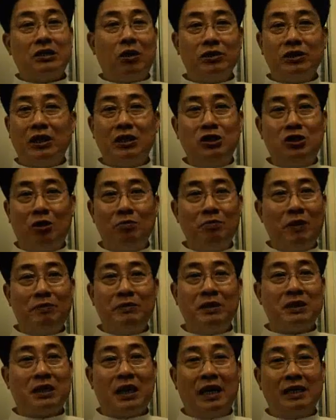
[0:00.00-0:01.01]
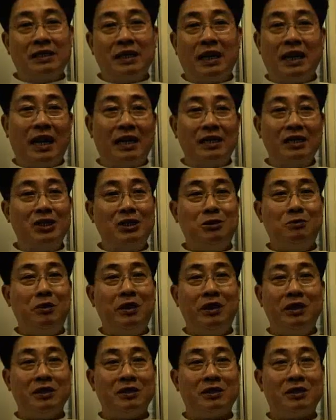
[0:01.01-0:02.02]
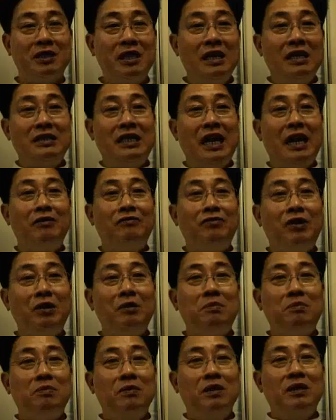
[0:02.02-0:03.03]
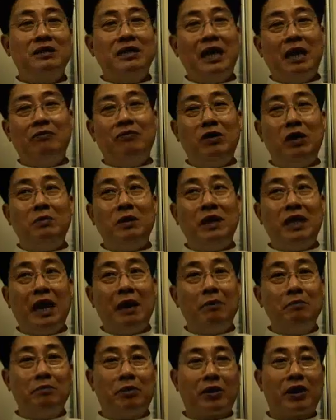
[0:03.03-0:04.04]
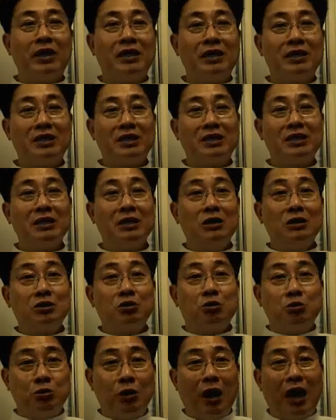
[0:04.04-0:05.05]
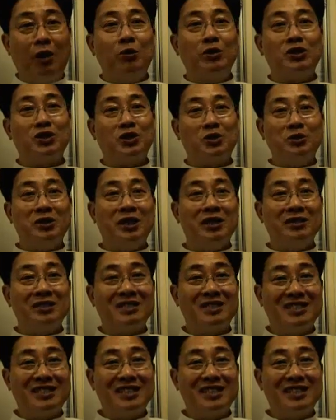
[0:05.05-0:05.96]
St. John Baptist Lasalle are his brothers, that we become brothers to our students.